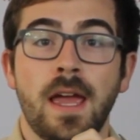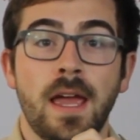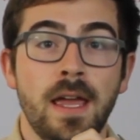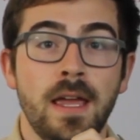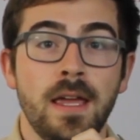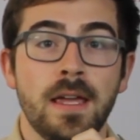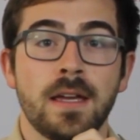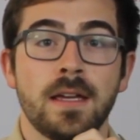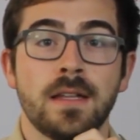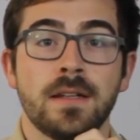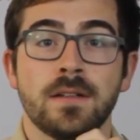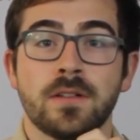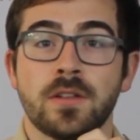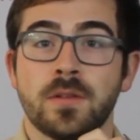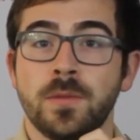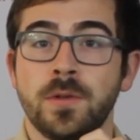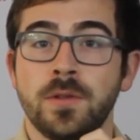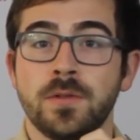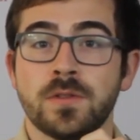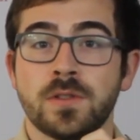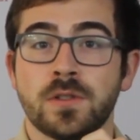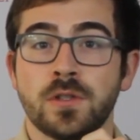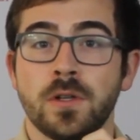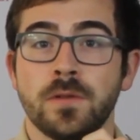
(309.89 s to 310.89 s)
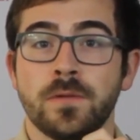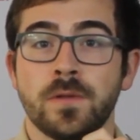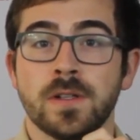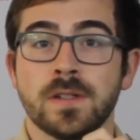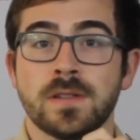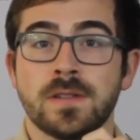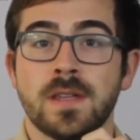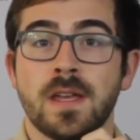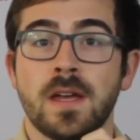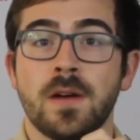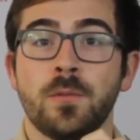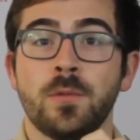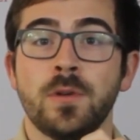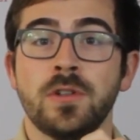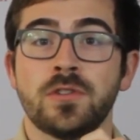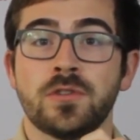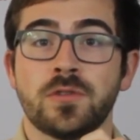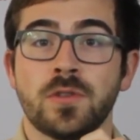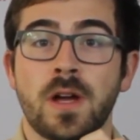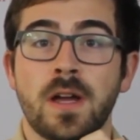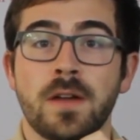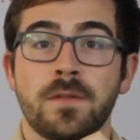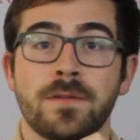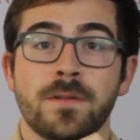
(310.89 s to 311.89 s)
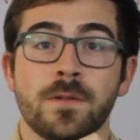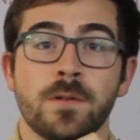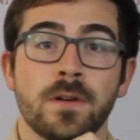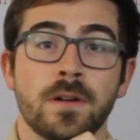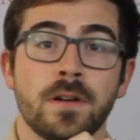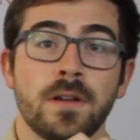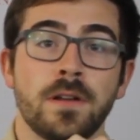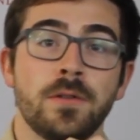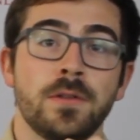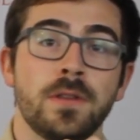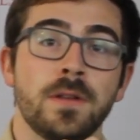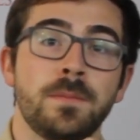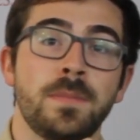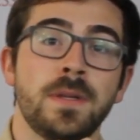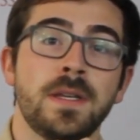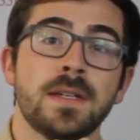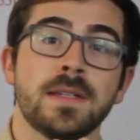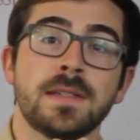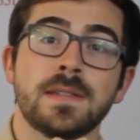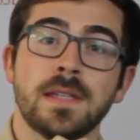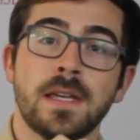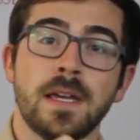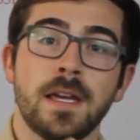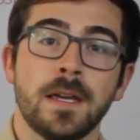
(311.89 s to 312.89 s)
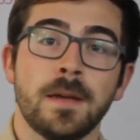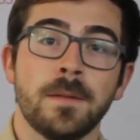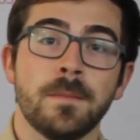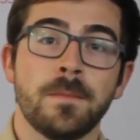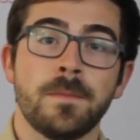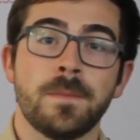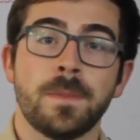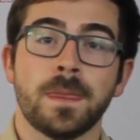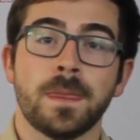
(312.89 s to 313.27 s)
and community service that we strive for here in the BSA.